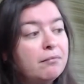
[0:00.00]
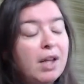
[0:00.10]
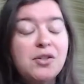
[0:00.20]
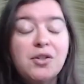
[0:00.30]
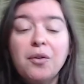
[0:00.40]

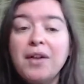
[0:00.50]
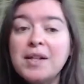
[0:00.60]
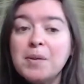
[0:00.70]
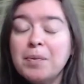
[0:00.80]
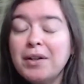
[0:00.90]
So
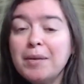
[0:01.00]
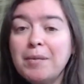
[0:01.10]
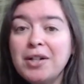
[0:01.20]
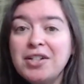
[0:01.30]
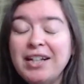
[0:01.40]
that's pretty
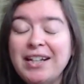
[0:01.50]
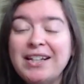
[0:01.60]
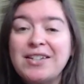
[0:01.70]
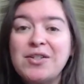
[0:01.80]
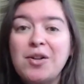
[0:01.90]
much
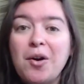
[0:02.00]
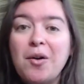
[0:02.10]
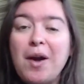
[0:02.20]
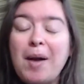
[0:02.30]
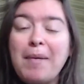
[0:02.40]
it.
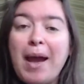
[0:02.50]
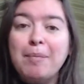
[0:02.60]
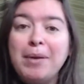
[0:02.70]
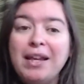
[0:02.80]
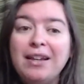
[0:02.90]
So I'm
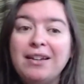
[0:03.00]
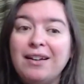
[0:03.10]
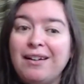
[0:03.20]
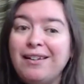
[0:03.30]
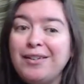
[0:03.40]
happy
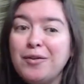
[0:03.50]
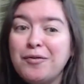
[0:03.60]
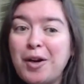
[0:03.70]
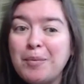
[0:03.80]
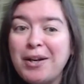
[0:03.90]
you
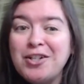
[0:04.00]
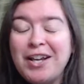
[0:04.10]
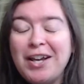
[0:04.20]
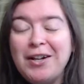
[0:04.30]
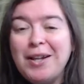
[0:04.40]
found my
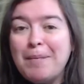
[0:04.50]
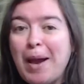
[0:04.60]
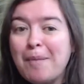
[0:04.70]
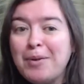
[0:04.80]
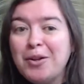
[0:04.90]
channel. I'm
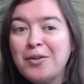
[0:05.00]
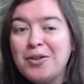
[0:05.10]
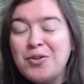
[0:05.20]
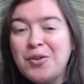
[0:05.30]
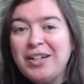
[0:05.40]
happy you're
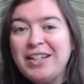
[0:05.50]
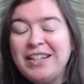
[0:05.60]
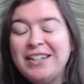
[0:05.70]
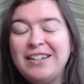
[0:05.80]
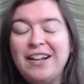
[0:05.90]
enjoying
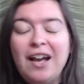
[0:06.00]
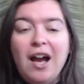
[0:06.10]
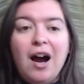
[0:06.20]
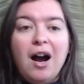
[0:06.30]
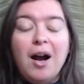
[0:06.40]
it.
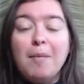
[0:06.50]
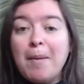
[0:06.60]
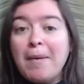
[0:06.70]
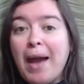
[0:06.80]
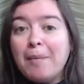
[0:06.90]

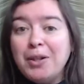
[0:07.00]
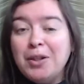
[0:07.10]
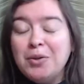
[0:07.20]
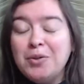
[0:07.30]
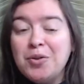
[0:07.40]
I'm happy
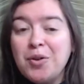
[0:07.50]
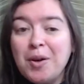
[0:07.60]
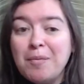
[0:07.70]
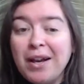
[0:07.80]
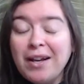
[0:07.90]
you
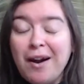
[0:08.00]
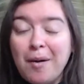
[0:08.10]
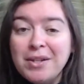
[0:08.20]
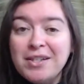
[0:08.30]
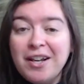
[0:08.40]
enjoy my
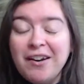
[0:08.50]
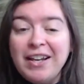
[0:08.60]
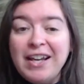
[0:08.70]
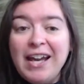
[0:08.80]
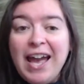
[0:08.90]

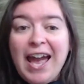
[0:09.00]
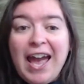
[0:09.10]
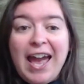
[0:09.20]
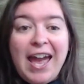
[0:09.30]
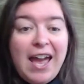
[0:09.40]
commentary.
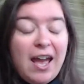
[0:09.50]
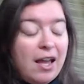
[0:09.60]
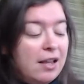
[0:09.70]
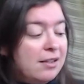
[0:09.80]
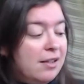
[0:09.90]

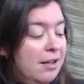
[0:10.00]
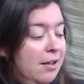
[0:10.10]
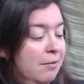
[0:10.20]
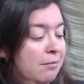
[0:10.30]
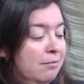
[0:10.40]
And
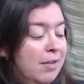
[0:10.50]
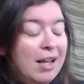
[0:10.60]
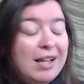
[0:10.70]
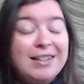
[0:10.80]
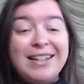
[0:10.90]

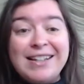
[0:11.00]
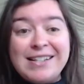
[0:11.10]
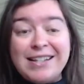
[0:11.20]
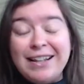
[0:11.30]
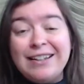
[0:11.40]
like I
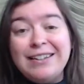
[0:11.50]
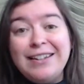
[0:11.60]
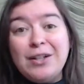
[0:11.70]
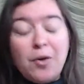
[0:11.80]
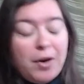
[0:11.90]
said,
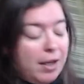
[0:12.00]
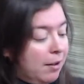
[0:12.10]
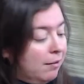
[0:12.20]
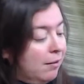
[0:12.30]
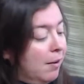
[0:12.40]
the
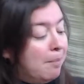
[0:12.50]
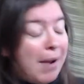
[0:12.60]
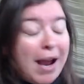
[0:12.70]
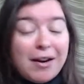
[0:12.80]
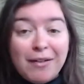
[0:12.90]
annoying
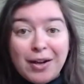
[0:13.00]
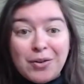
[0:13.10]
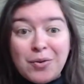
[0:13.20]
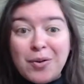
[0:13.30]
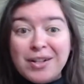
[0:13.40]

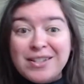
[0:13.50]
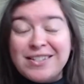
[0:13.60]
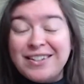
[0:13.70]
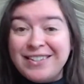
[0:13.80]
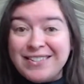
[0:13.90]
background
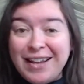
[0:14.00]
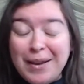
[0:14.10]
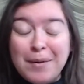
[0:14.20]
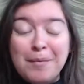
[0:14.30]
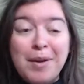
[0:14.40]
noise is
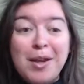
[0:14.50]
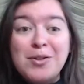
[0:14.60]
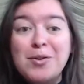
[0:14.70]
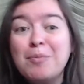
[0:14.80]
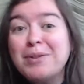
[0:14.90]
him.
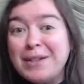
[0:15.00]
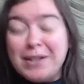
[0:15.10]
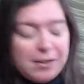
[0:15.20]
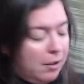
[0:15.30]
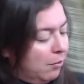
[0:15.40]
So please